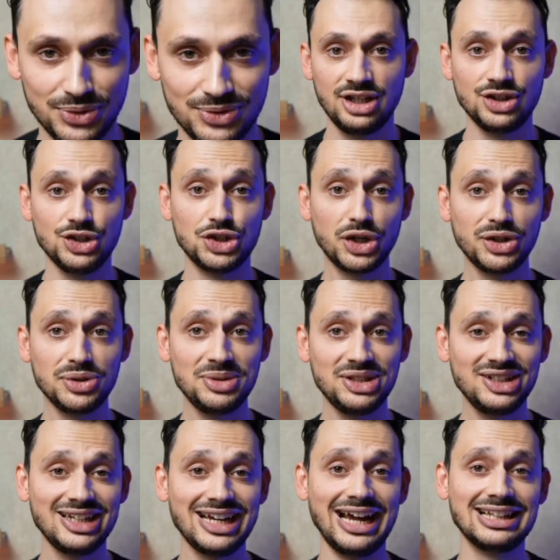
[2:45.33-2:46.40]
Join me
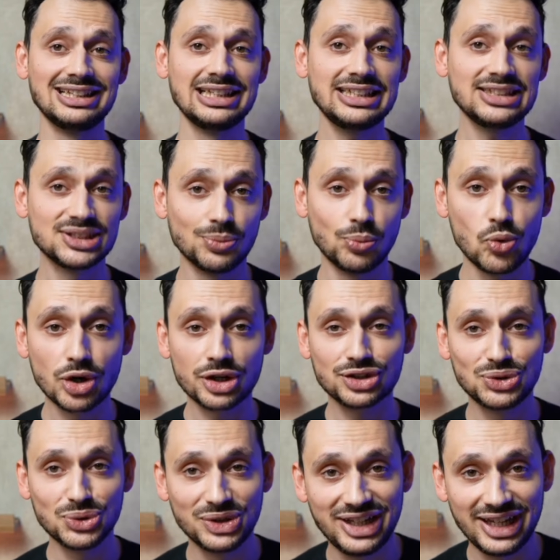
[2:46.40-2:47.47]
and let's work
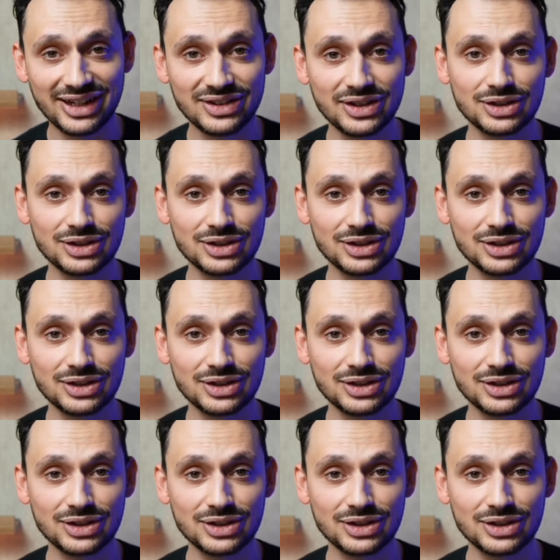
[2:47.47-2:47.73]
together